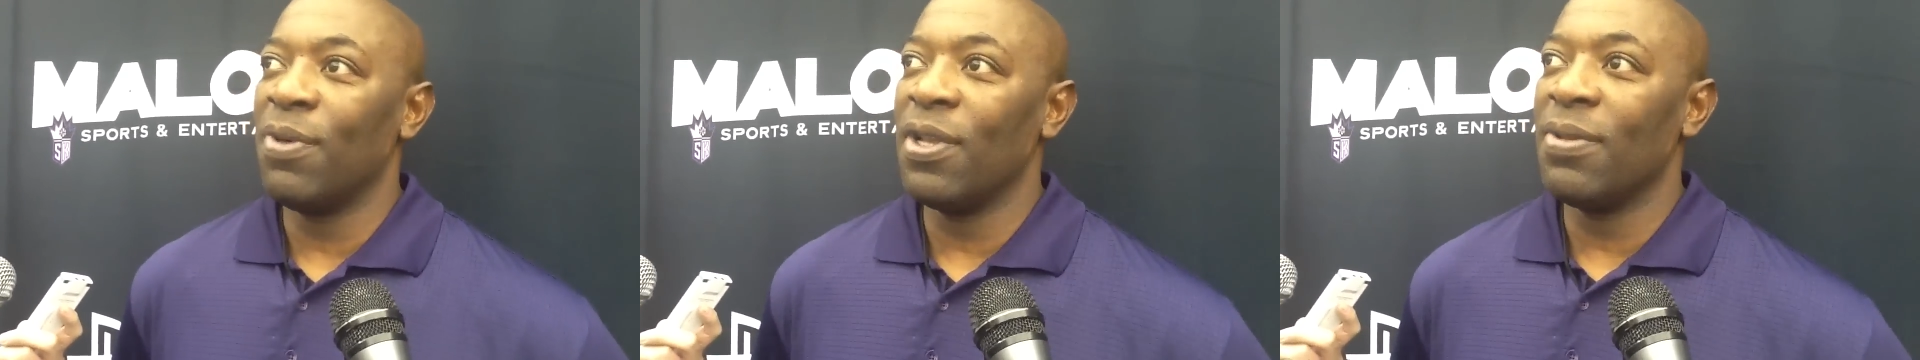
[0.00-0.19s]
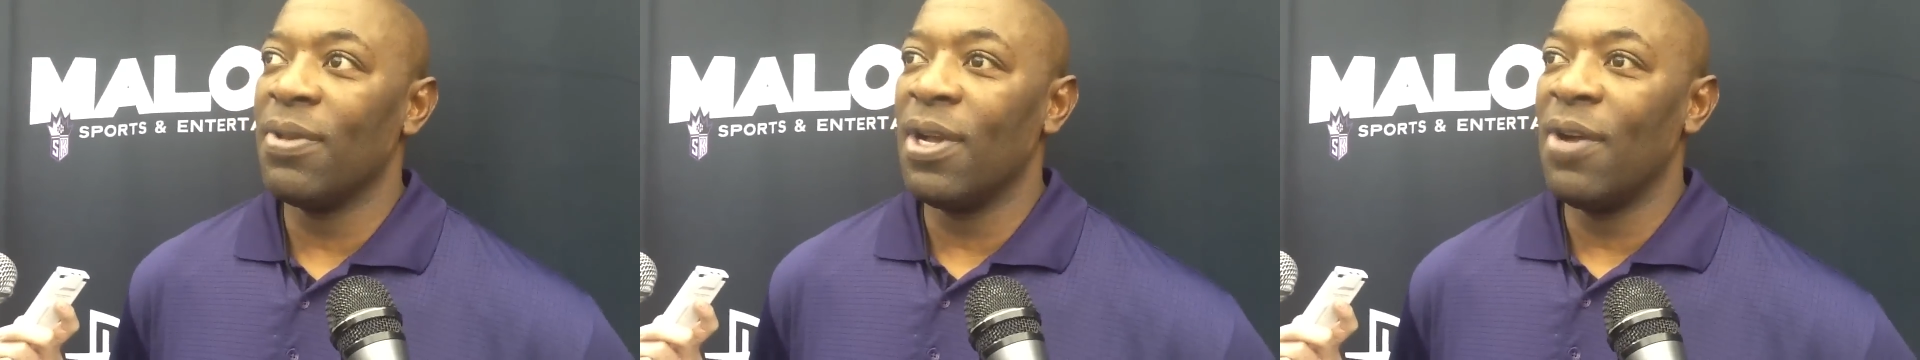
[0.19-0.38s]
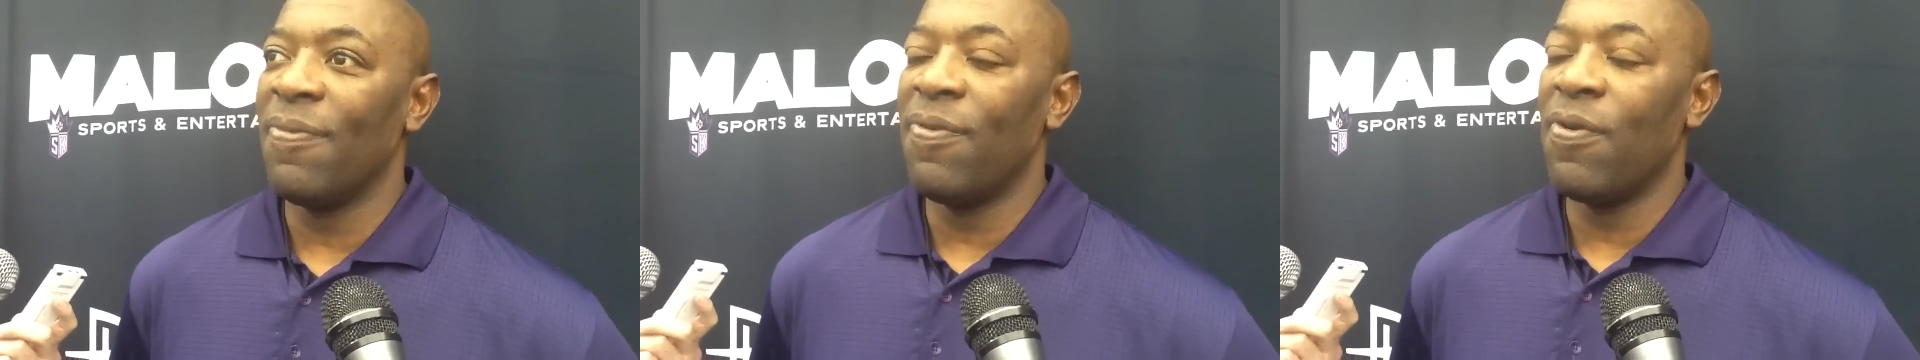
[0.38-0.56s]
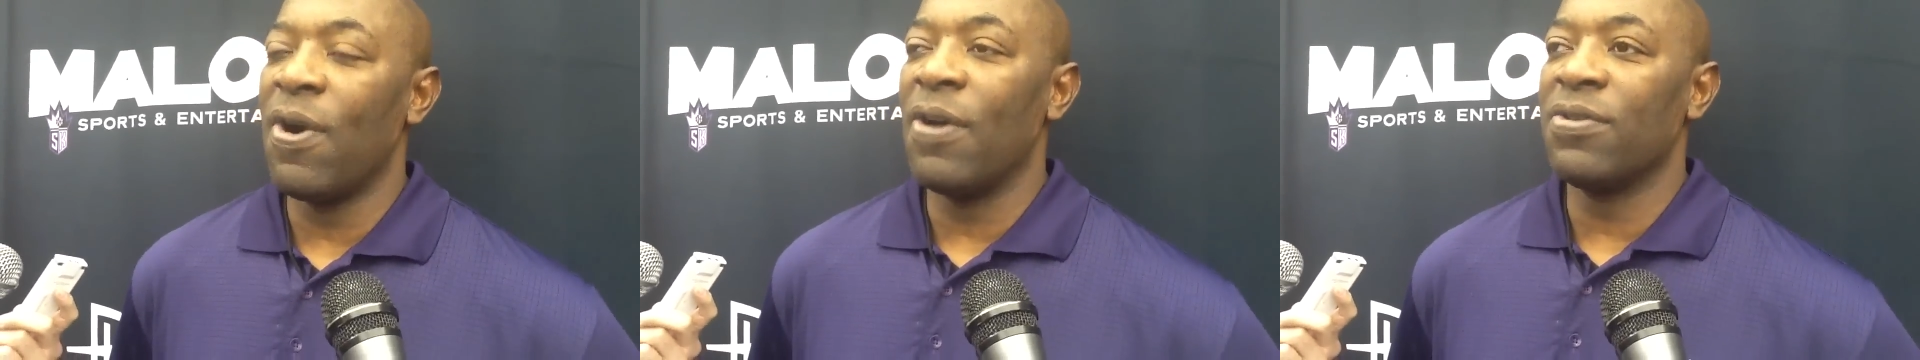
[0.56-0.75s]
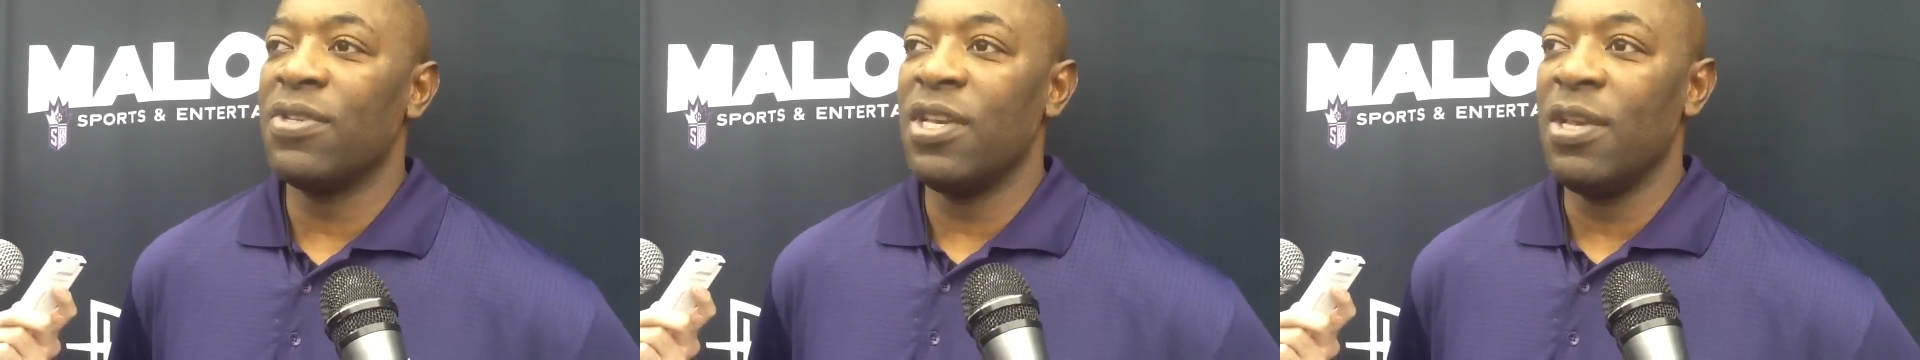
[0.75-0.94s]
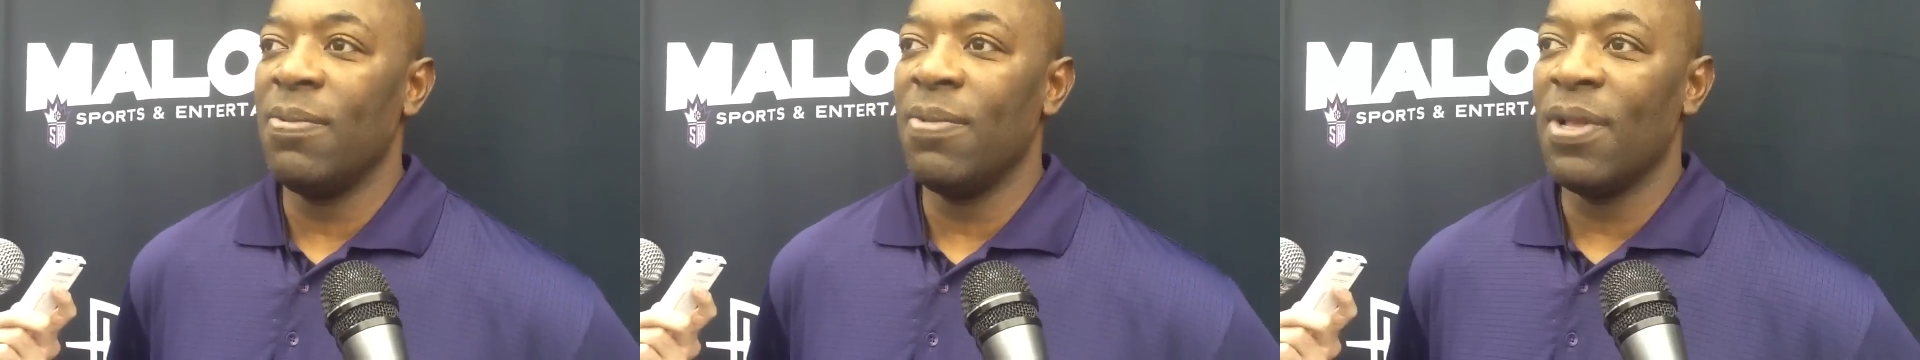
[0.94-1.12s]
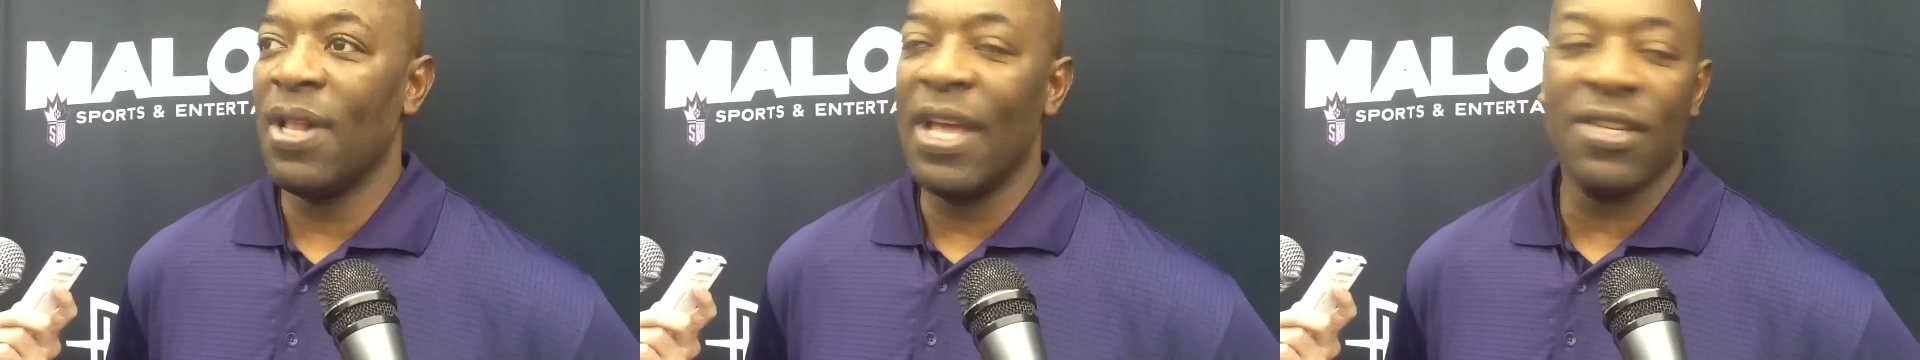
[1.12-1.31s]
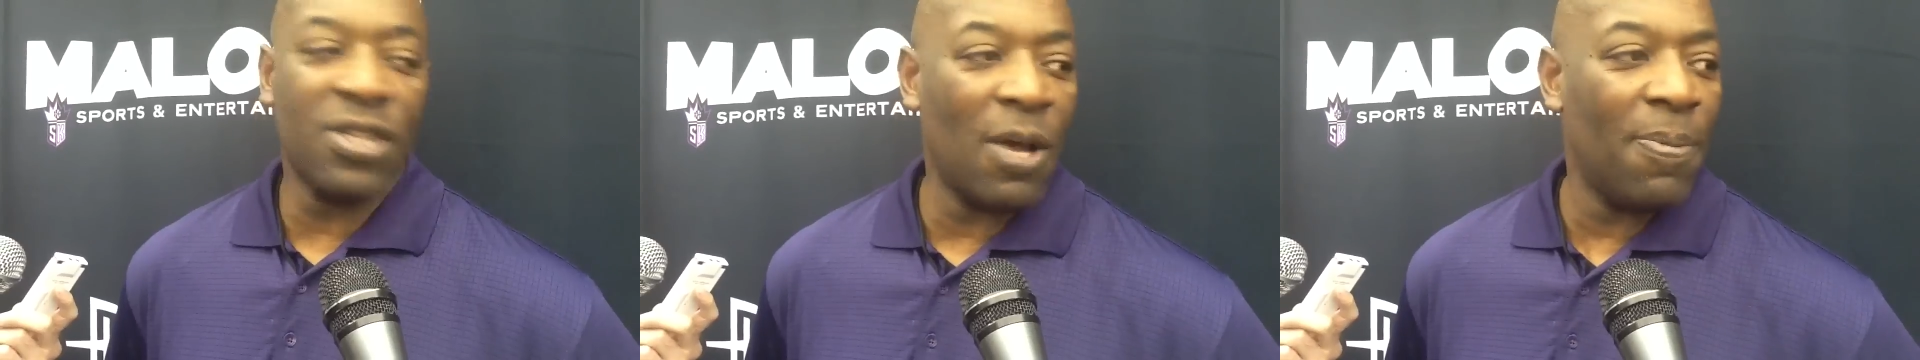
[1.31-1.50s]
but for our team in
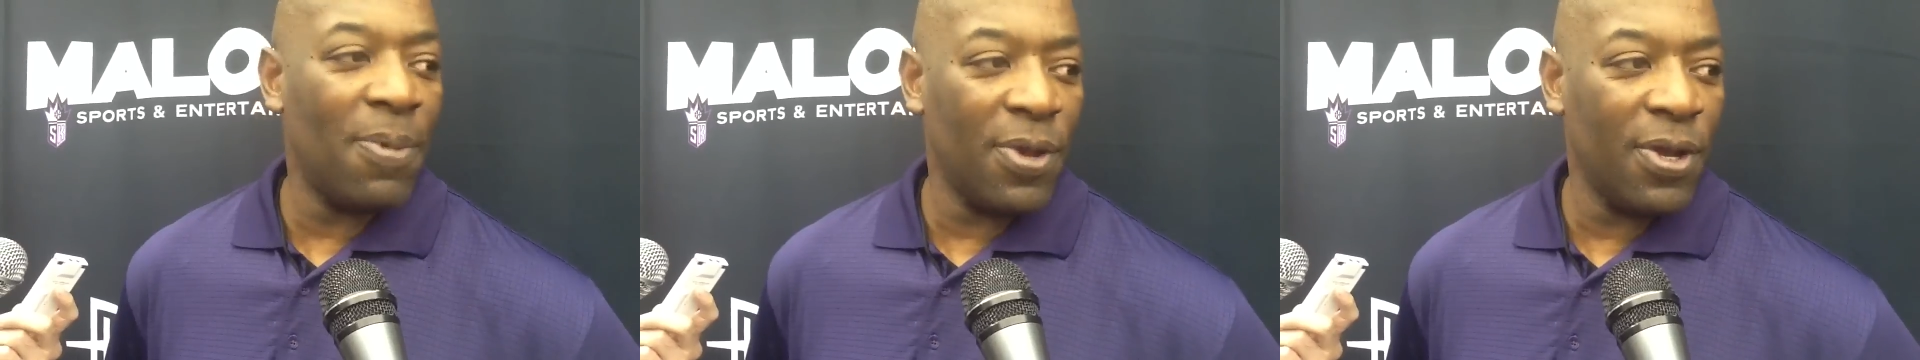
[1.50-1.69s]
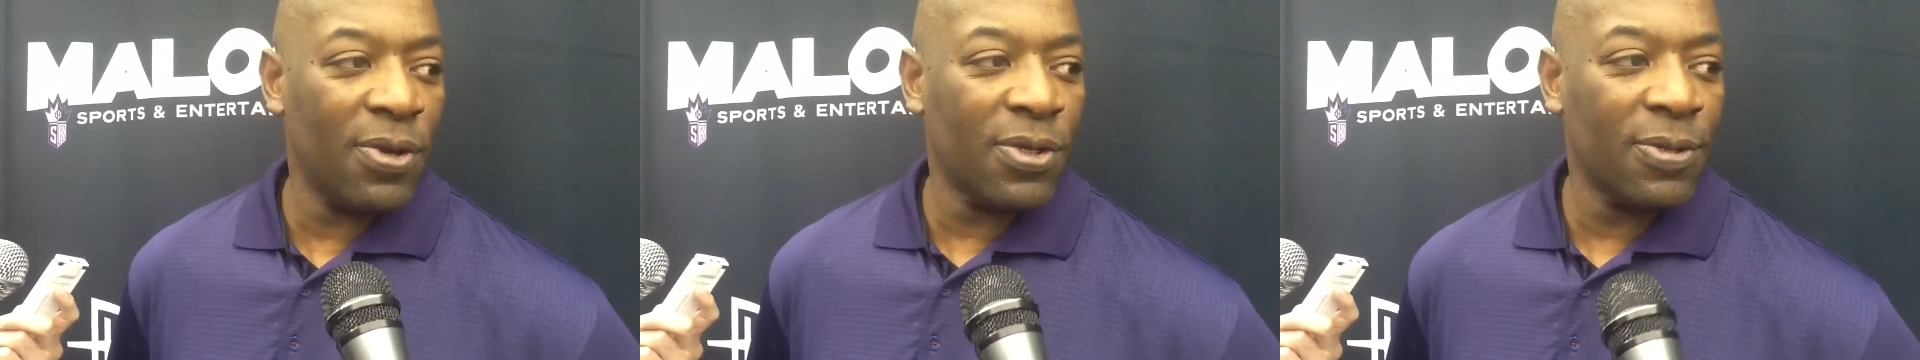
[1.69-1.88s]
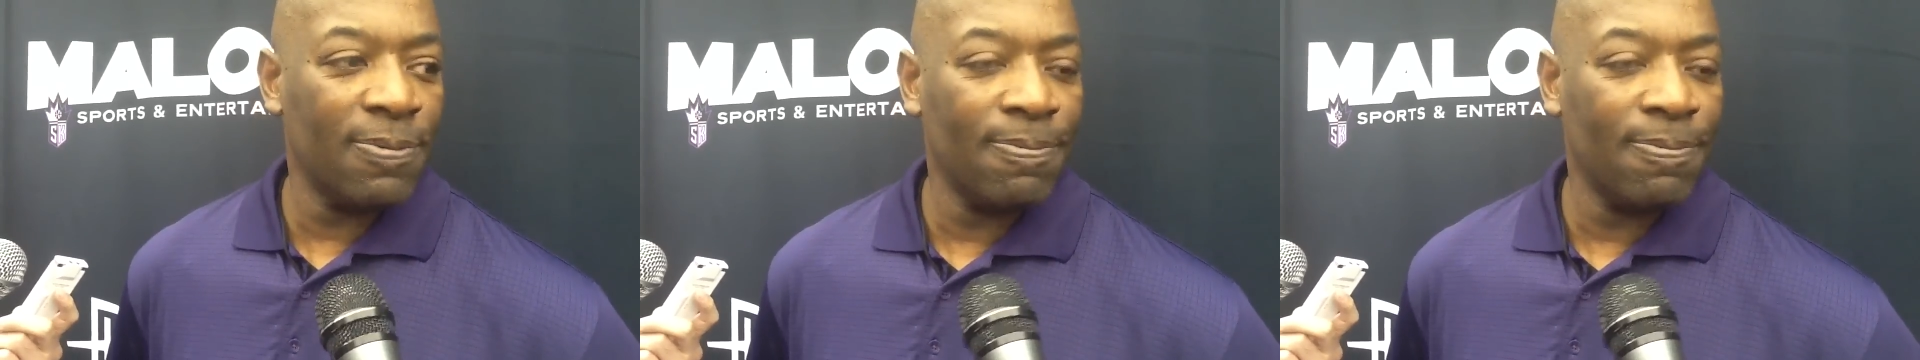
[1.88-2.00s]
the last couple of years.